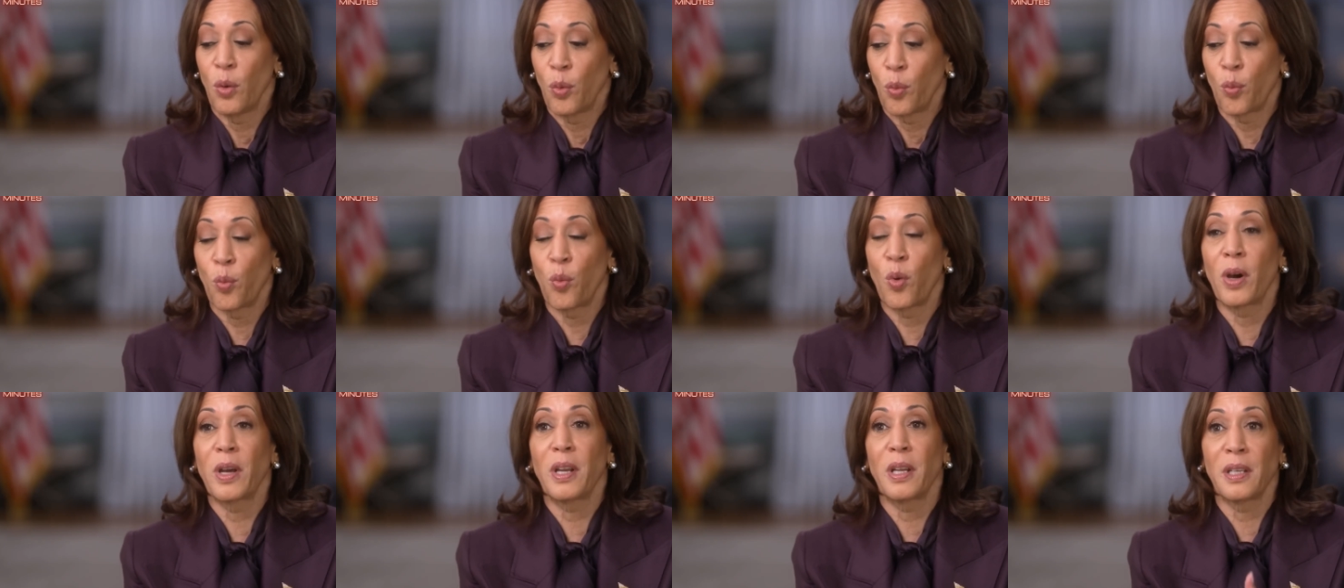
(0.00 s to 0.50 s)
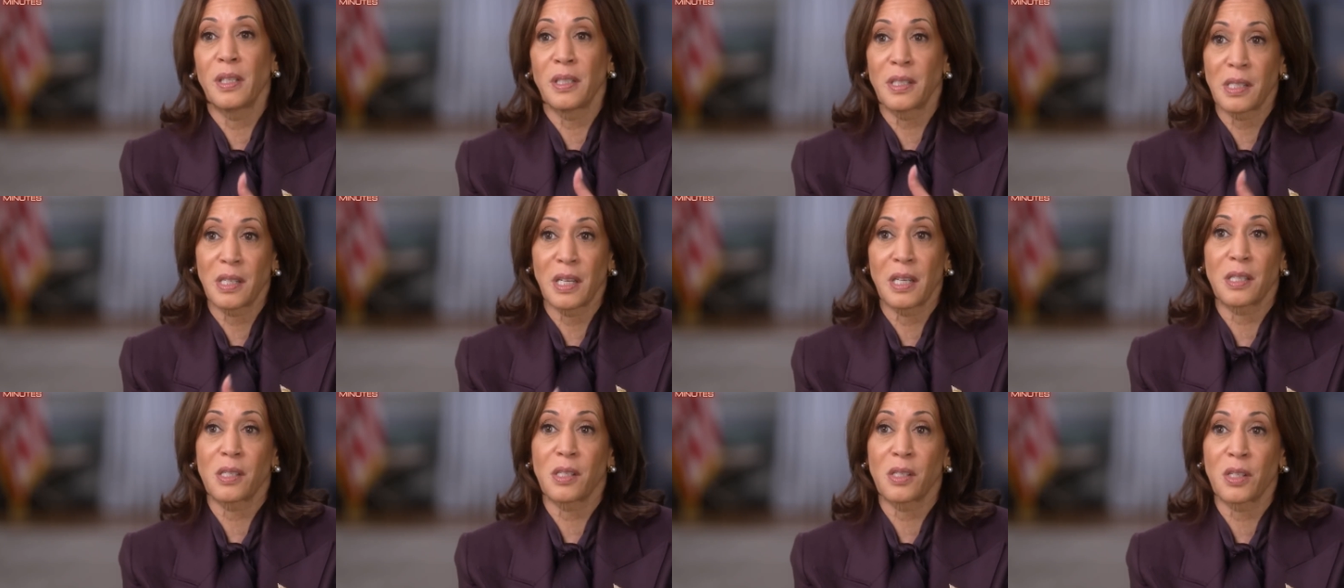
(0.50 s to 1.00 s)
what is
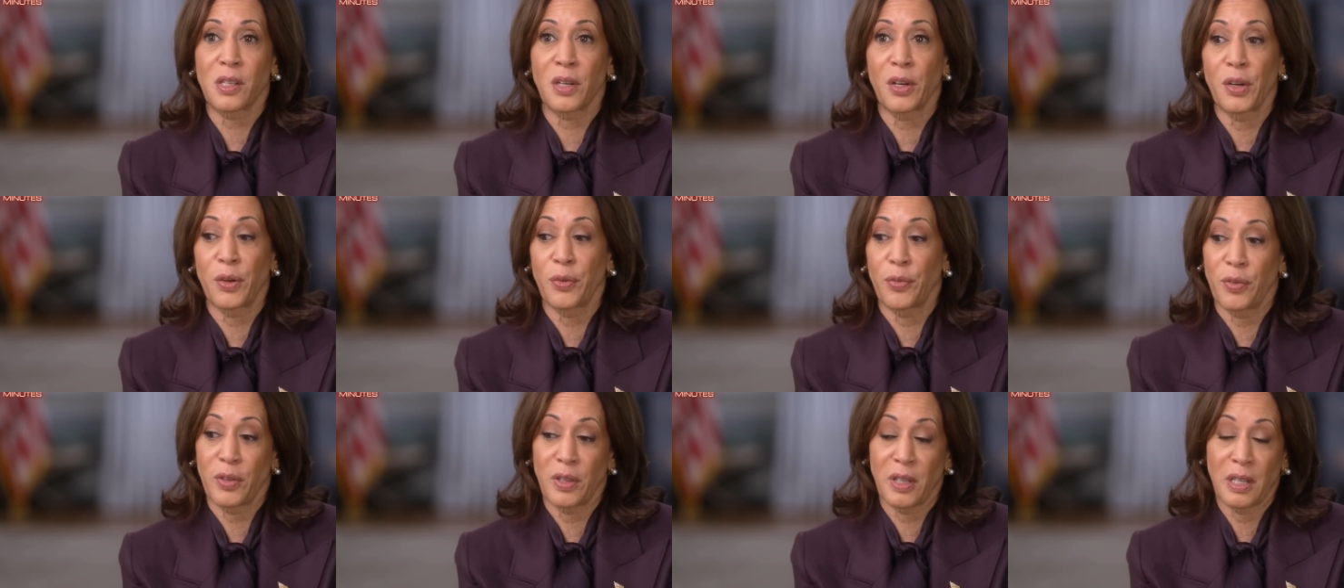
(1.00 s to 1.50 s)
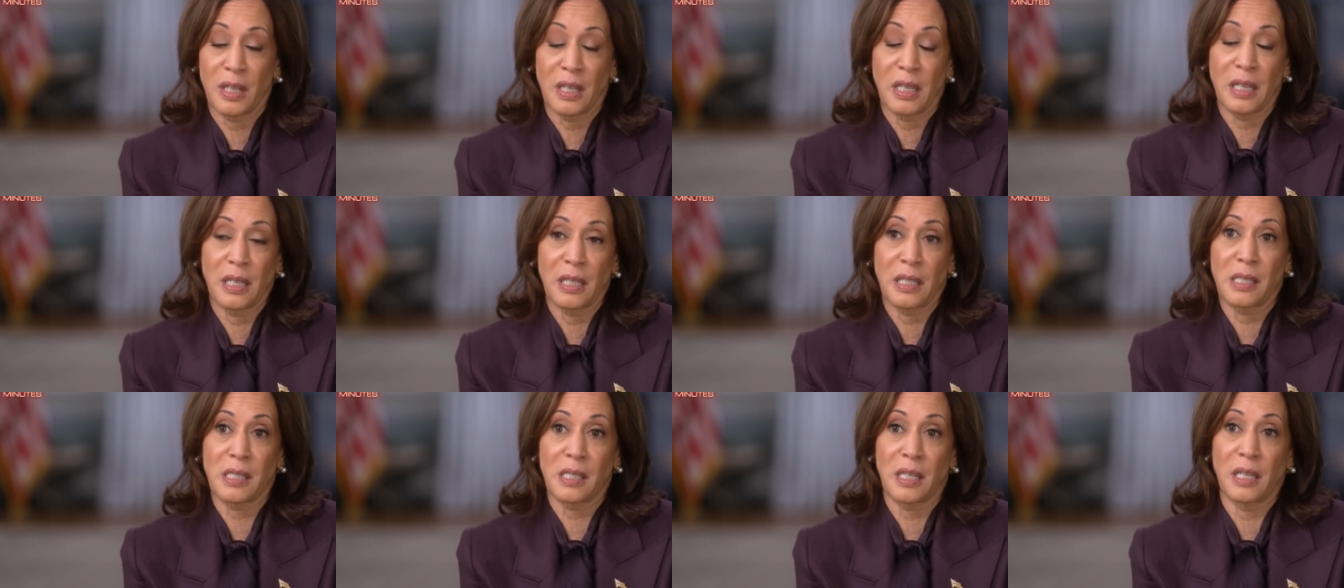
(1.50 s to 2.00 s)
necessary for the
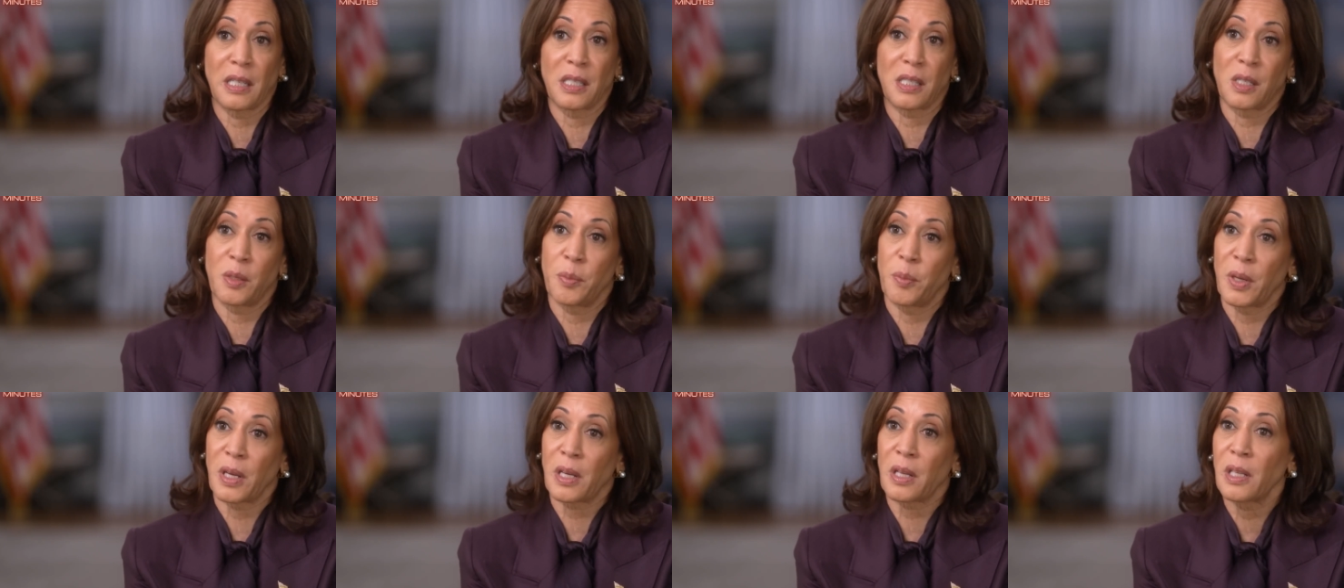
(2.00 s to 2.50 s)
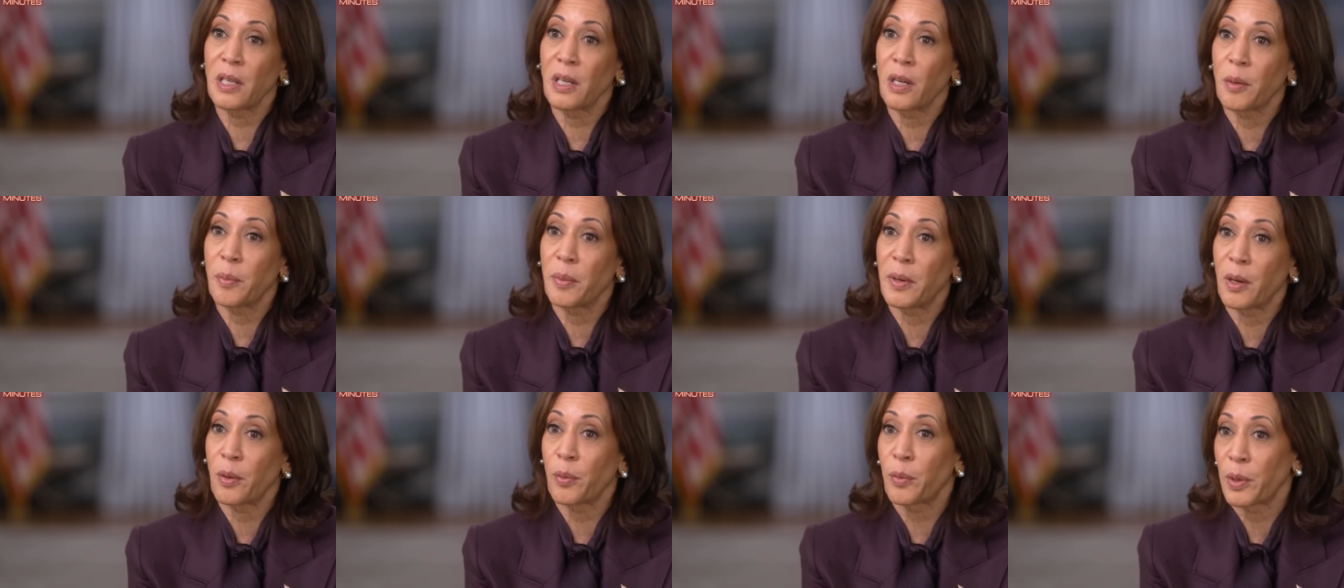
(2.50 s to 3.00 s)
United States to be clear
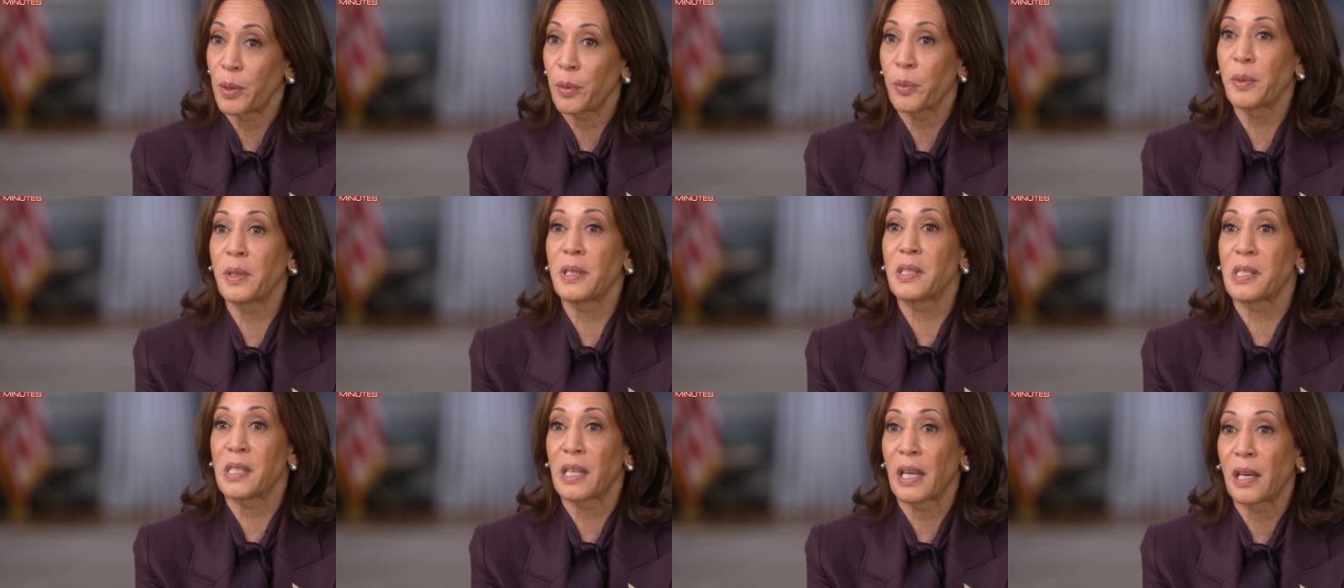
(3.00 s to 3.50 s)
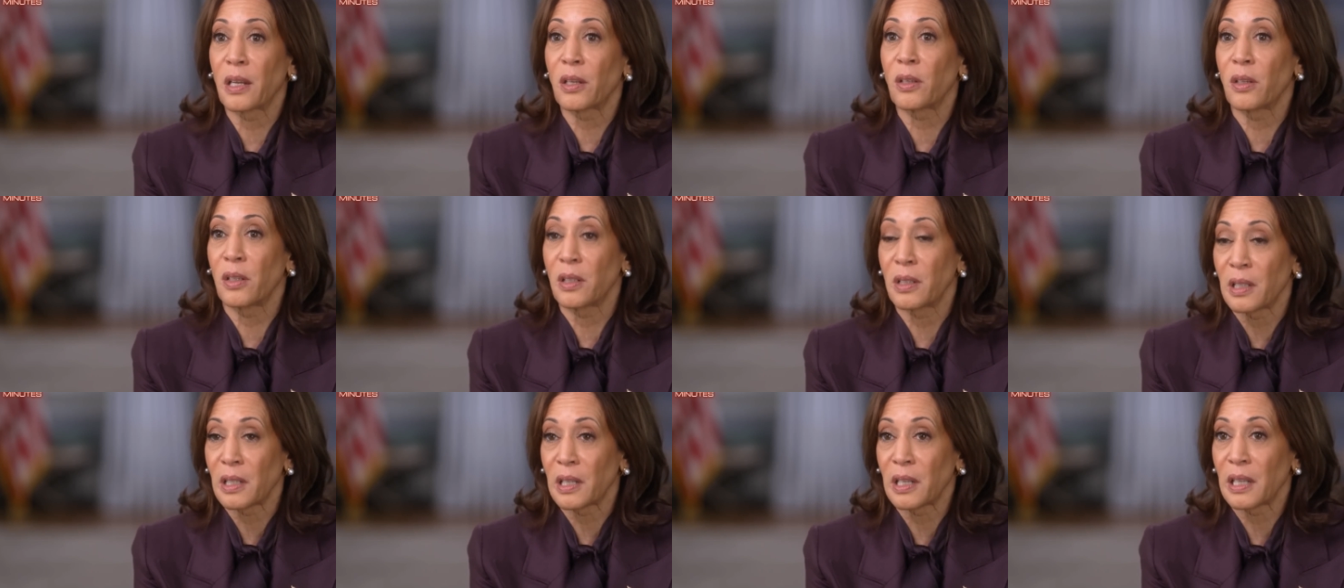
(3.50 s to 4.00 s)
about where we stand
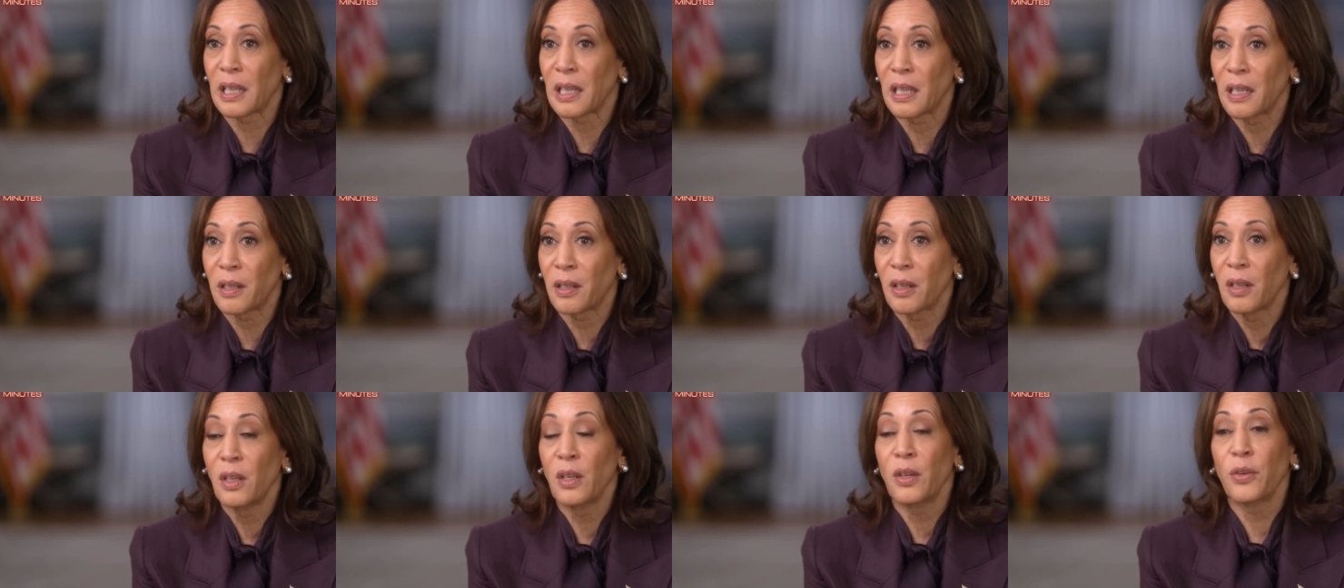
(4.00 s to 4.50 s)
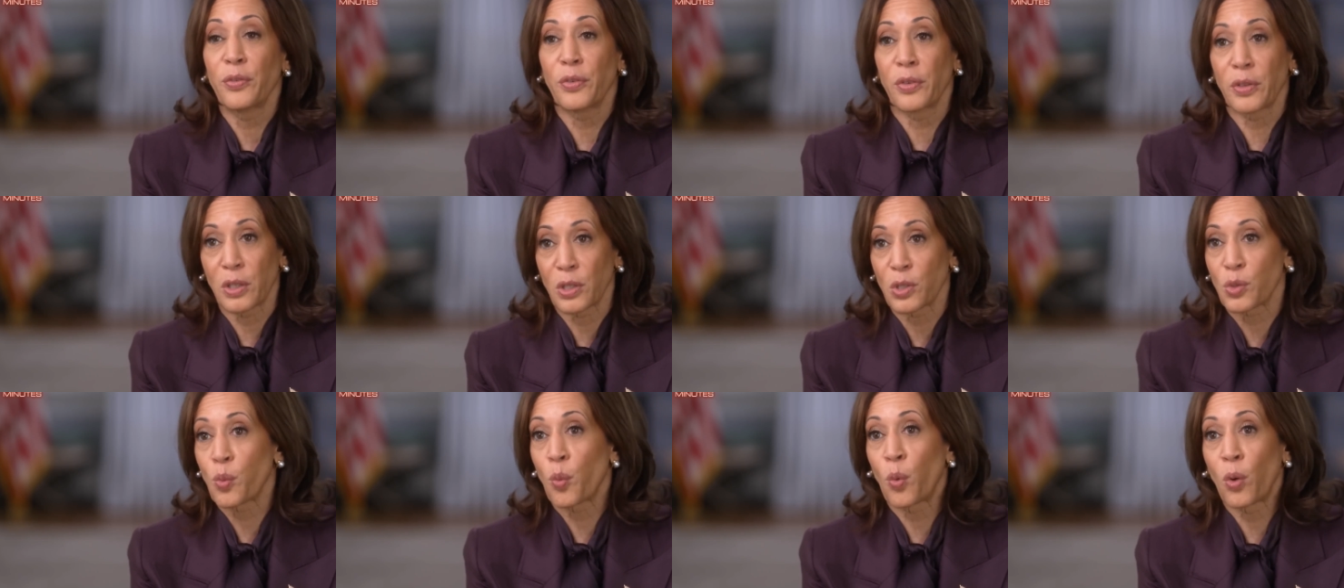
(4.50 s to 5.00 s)
on the need for
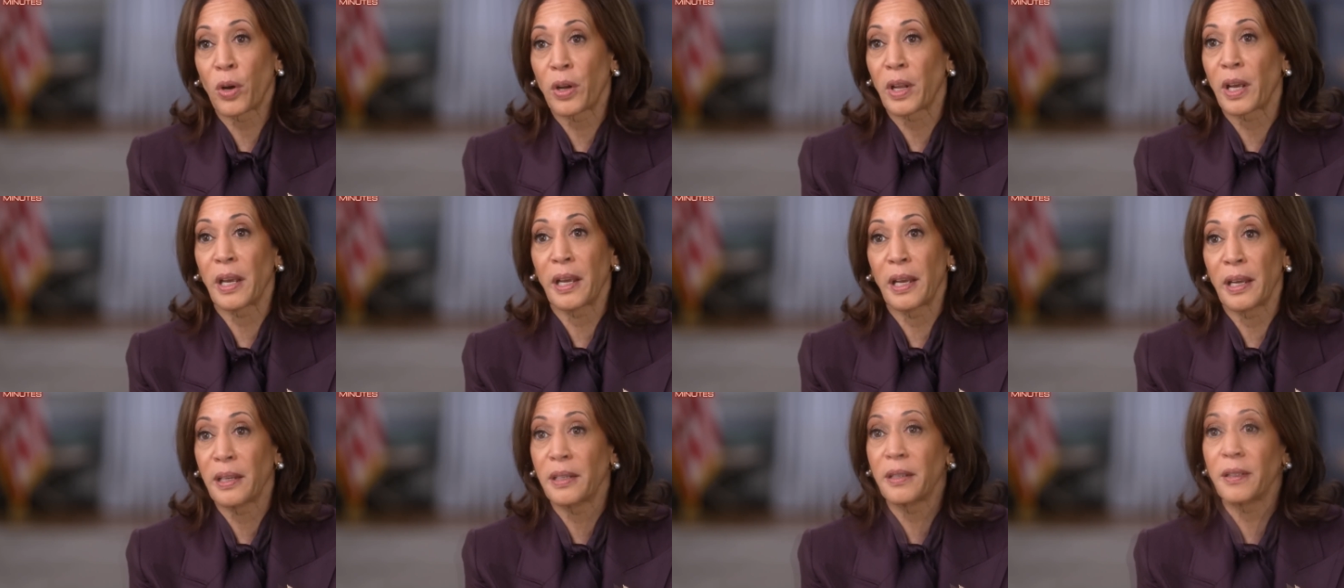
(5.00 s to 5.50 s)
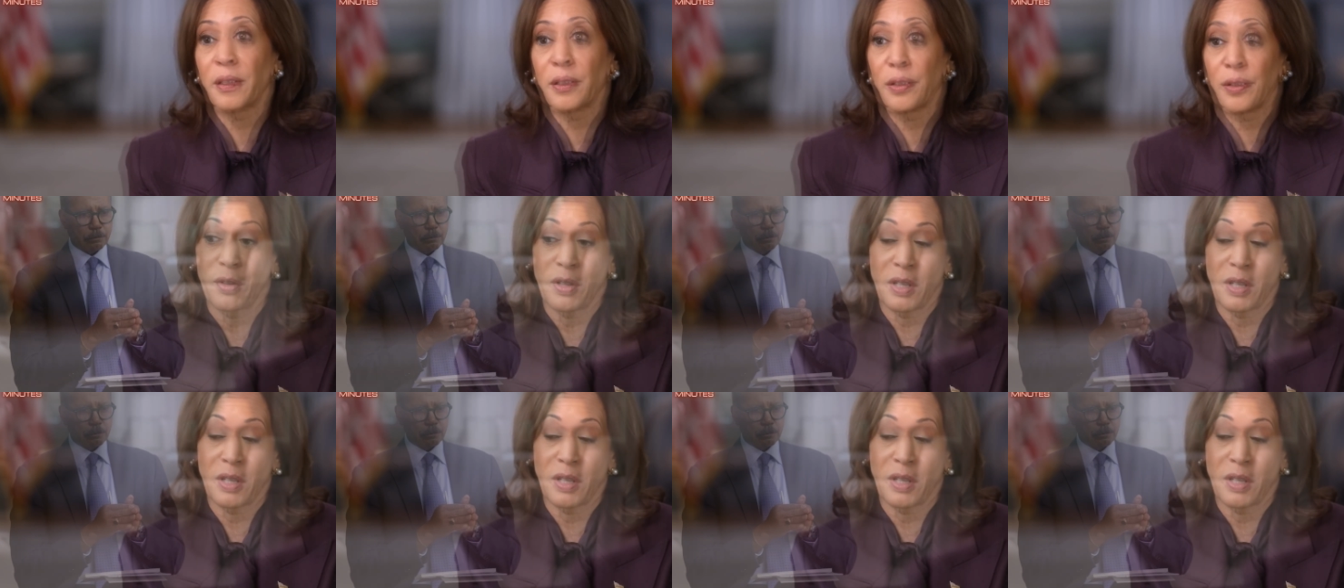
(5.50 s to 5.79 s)
this war to end.